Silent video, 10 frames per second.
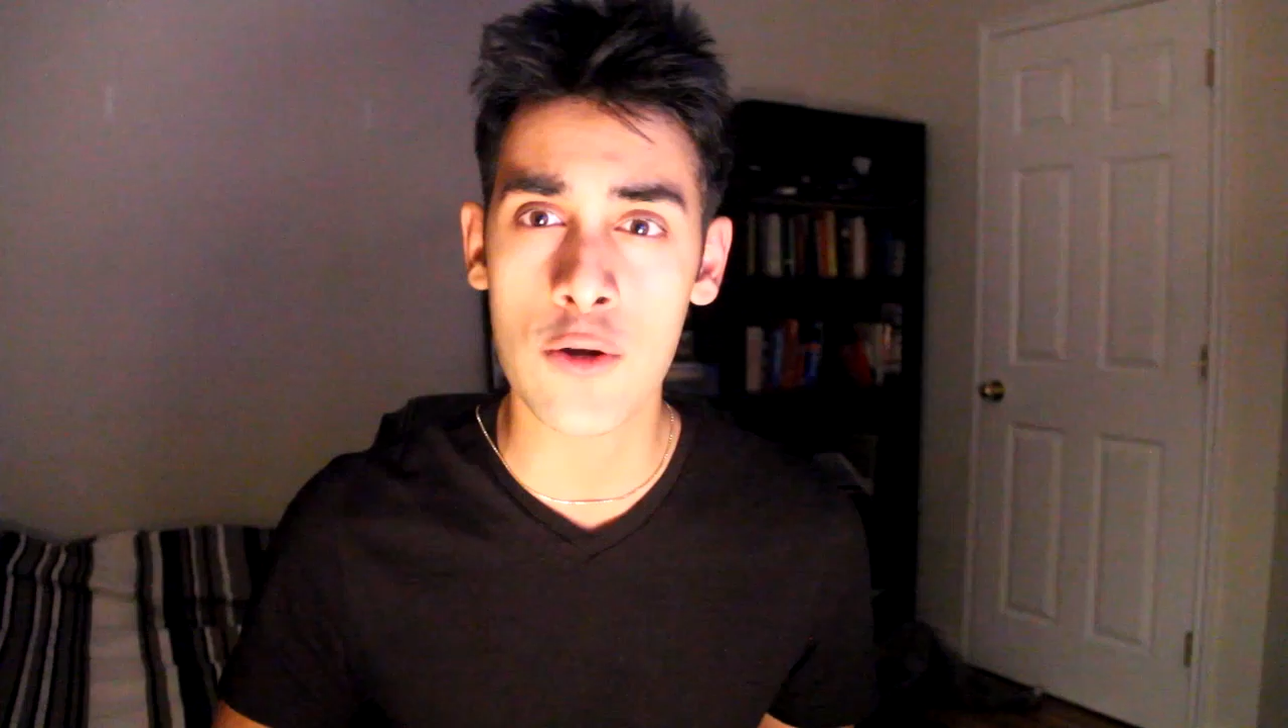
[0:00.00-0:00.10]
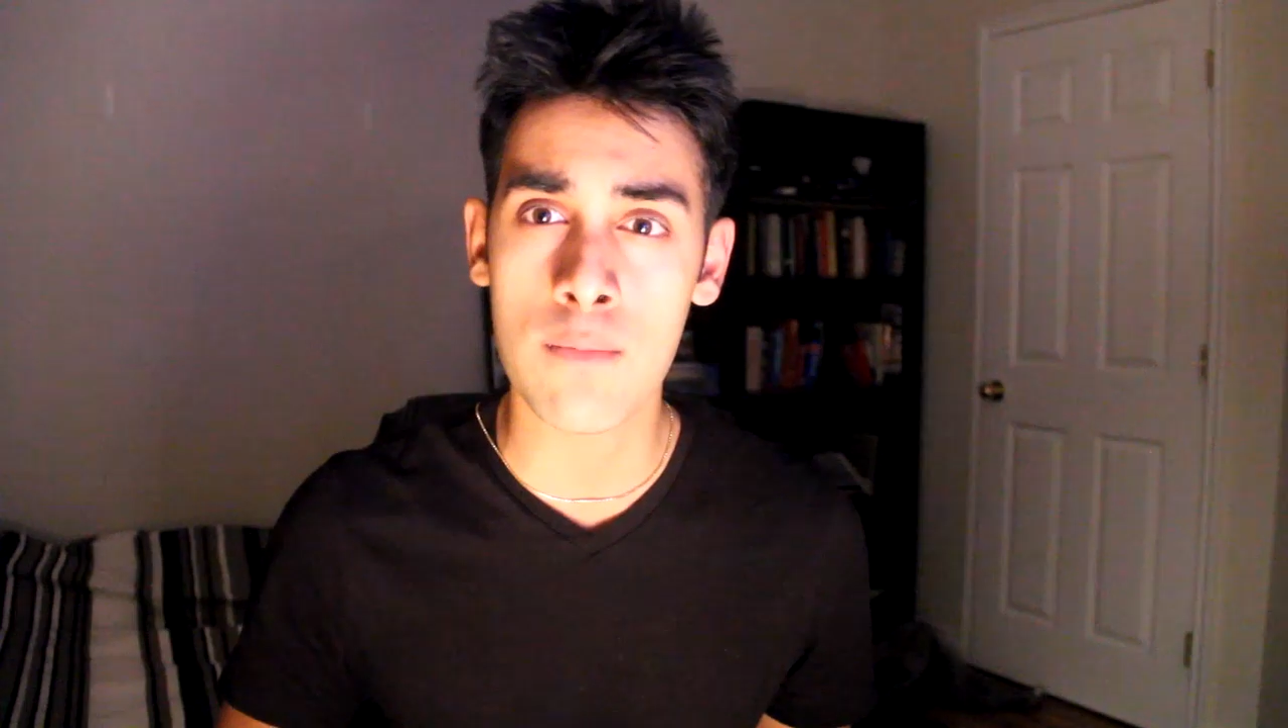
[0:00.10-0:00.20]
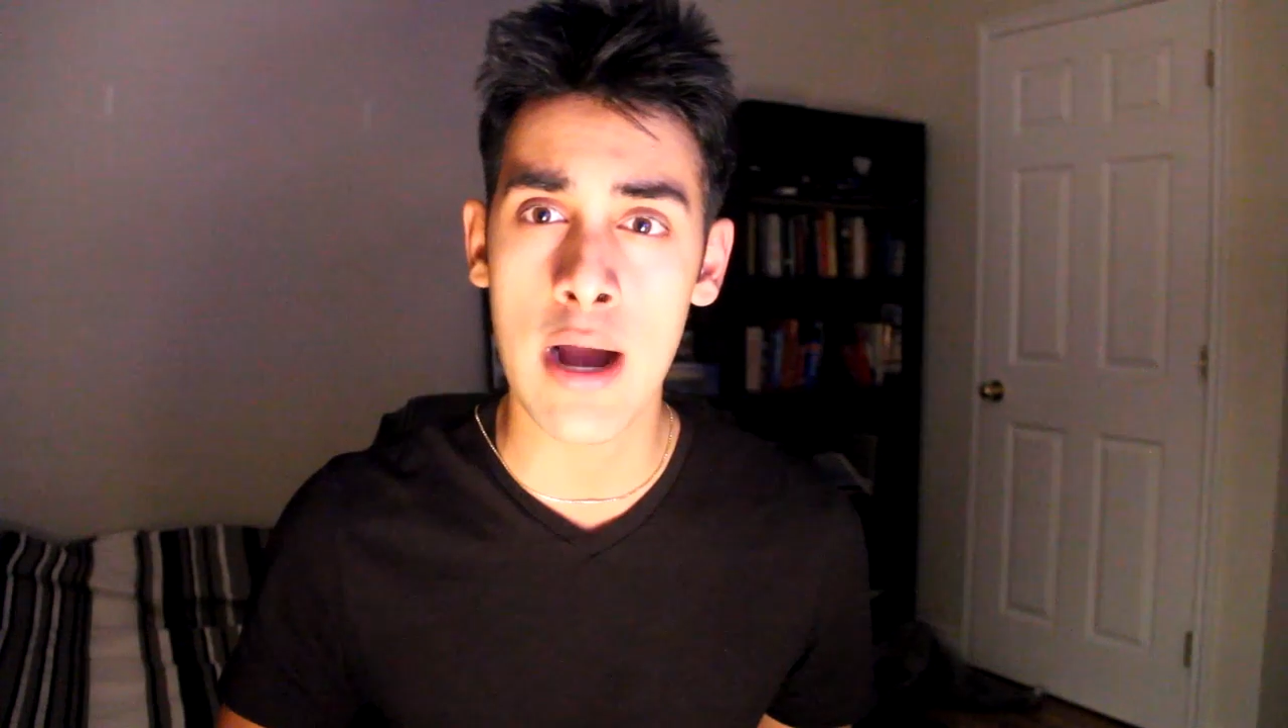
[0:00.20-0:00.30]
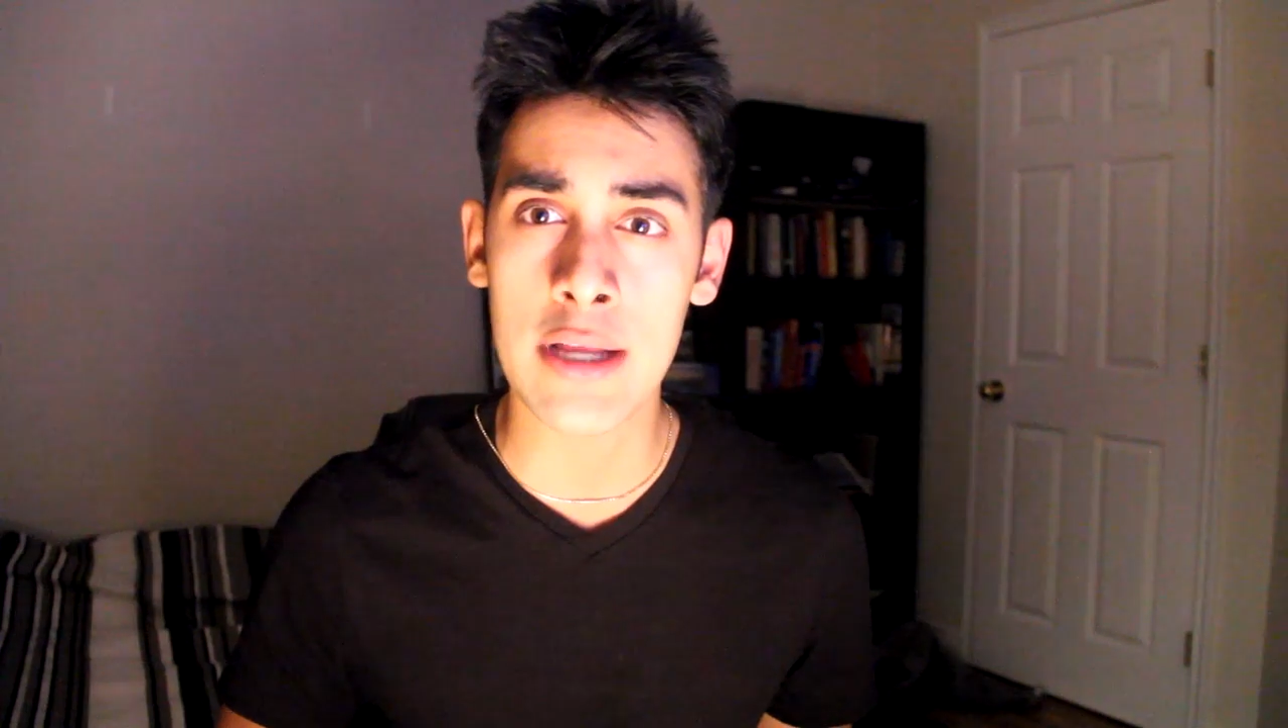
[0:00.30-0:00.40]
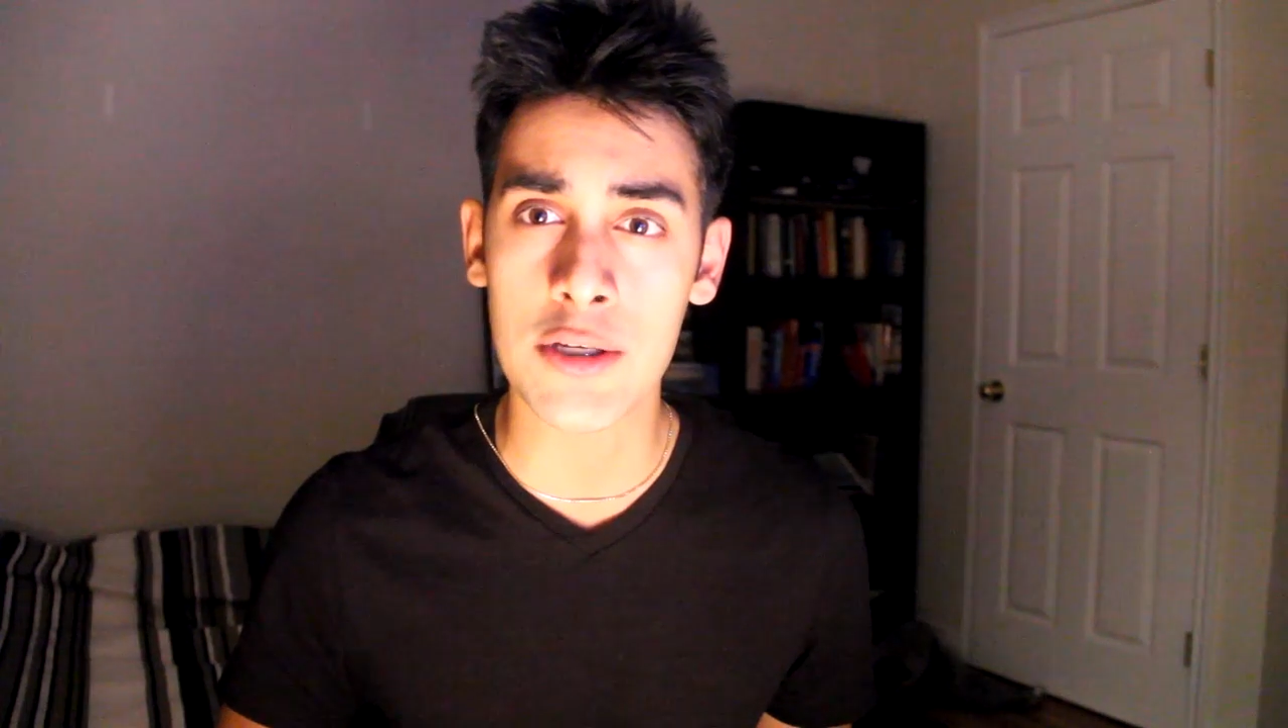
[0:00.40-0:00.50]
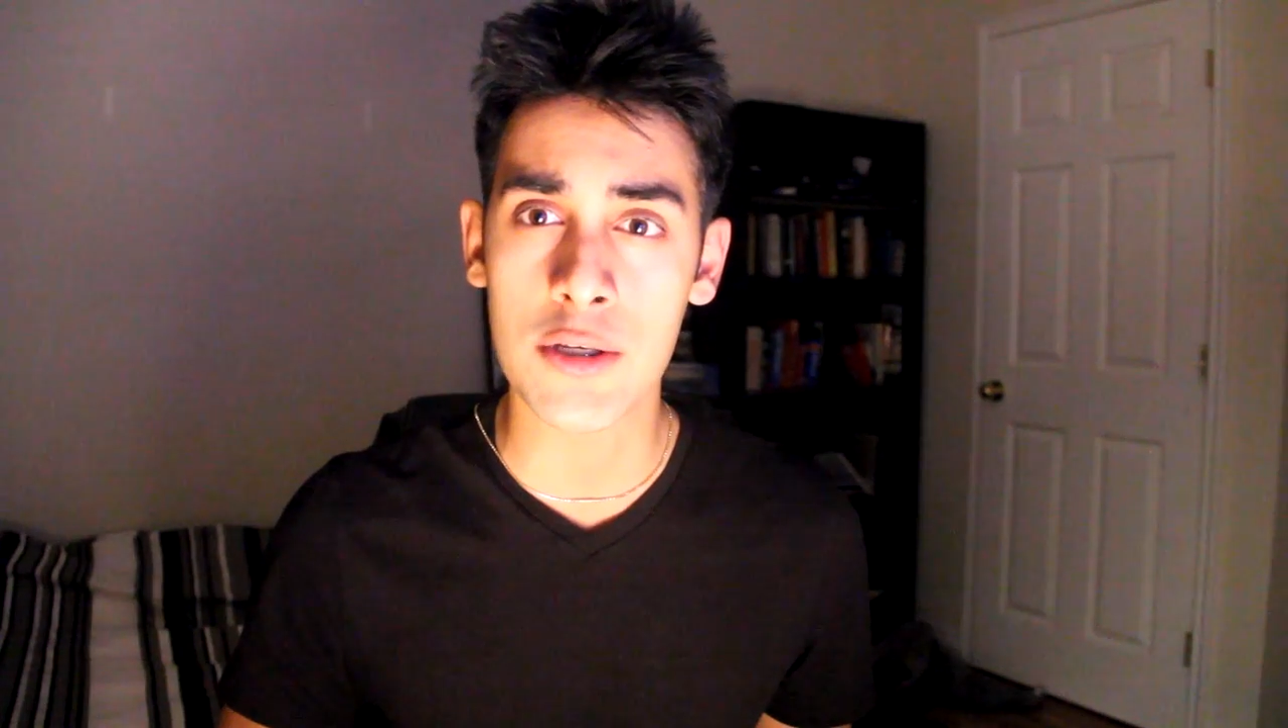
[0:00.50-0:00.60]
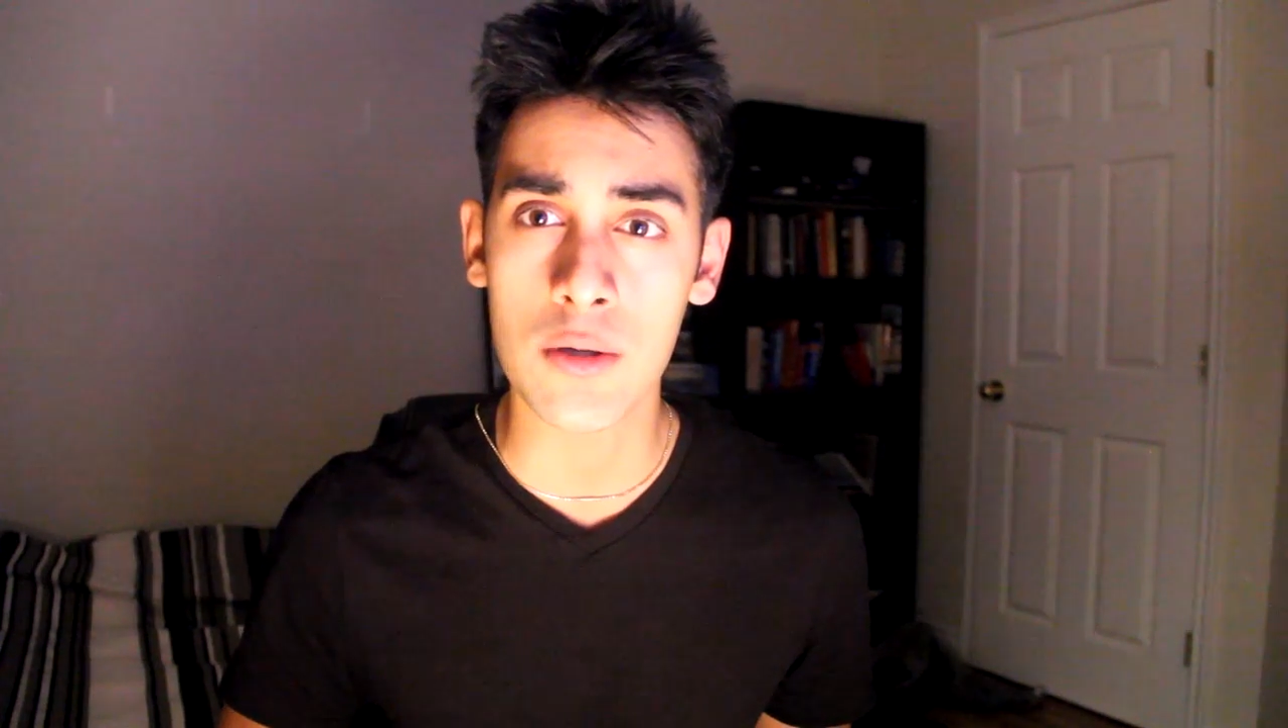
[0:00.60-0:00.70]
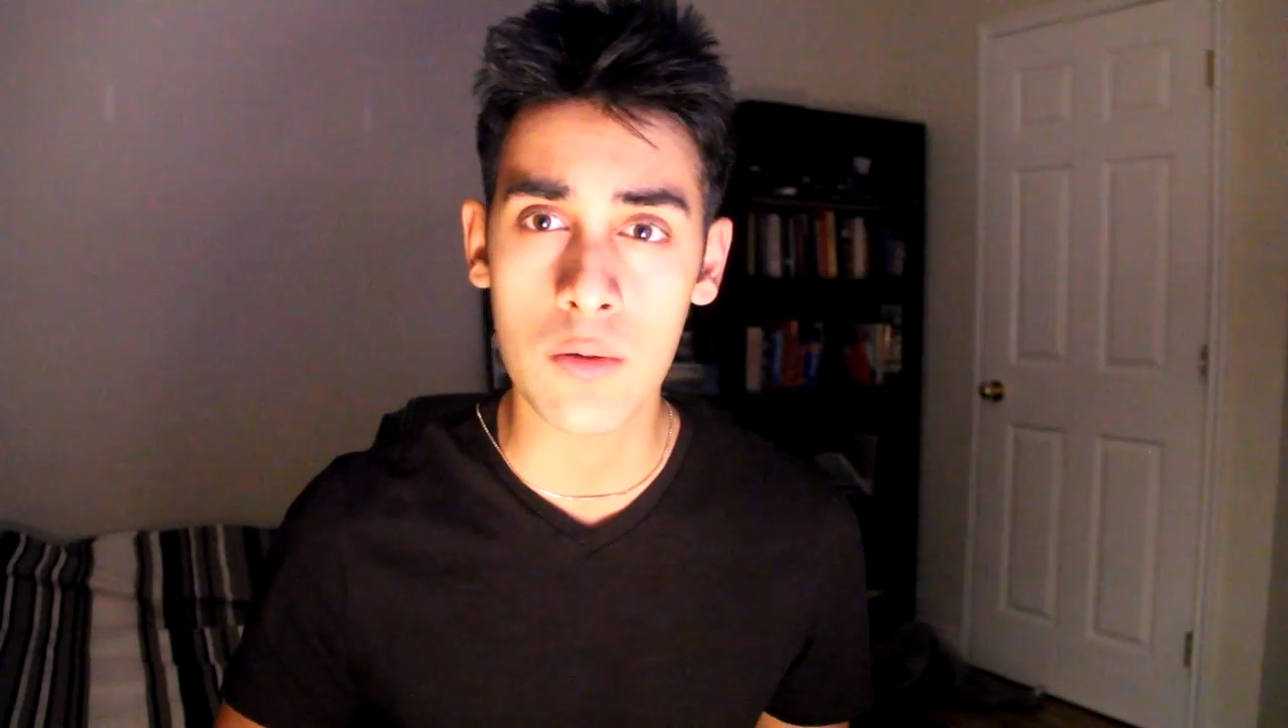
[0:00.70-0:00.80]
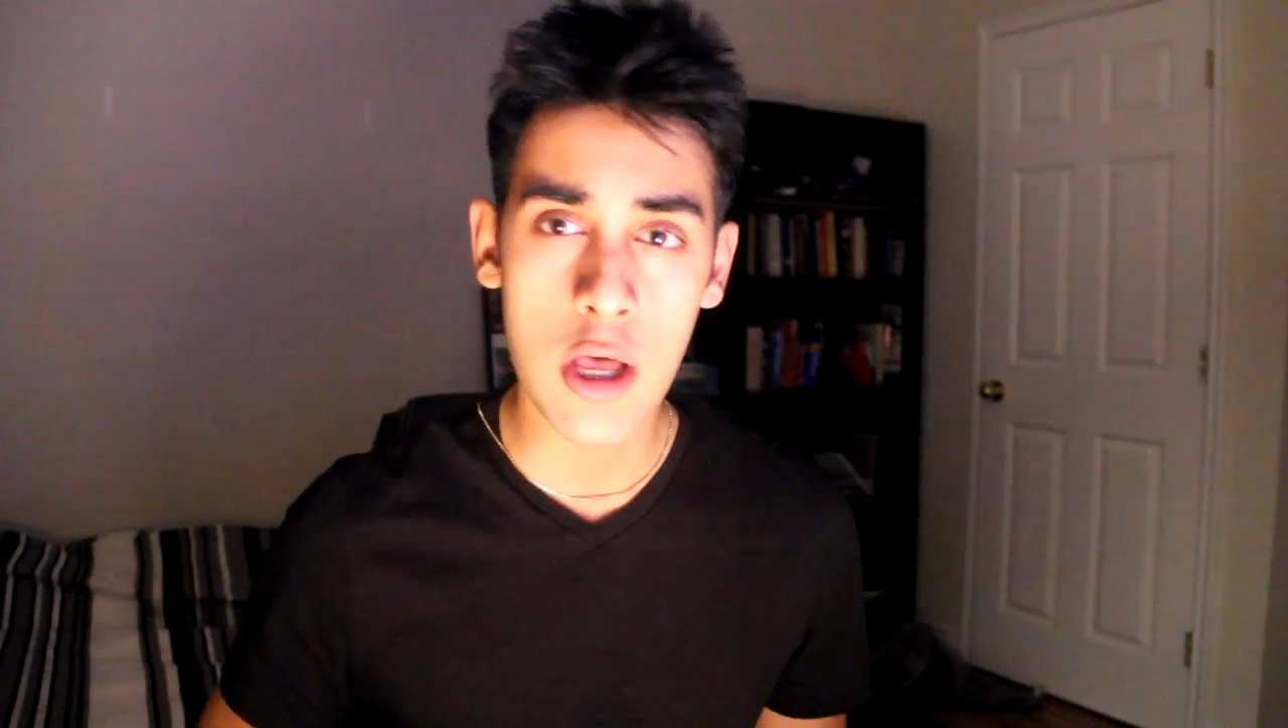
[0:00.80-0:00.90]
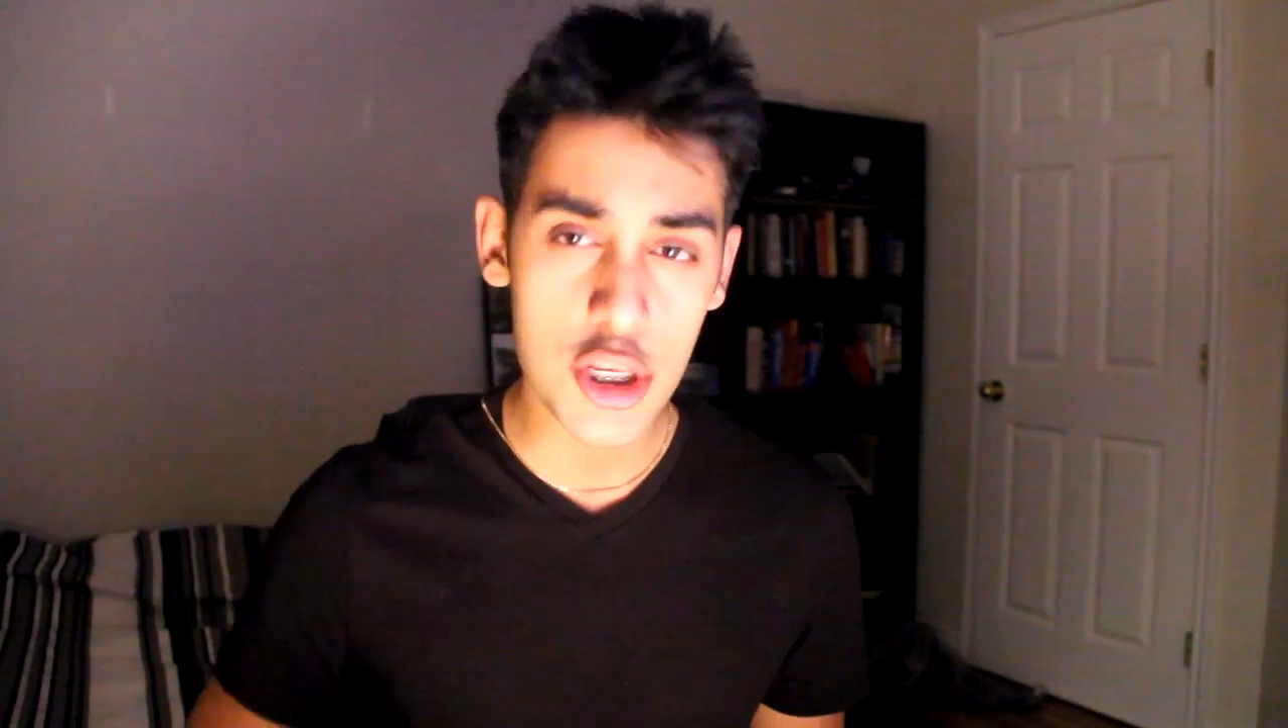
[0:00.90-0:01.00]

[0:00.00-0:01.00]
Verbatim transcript: your minds to.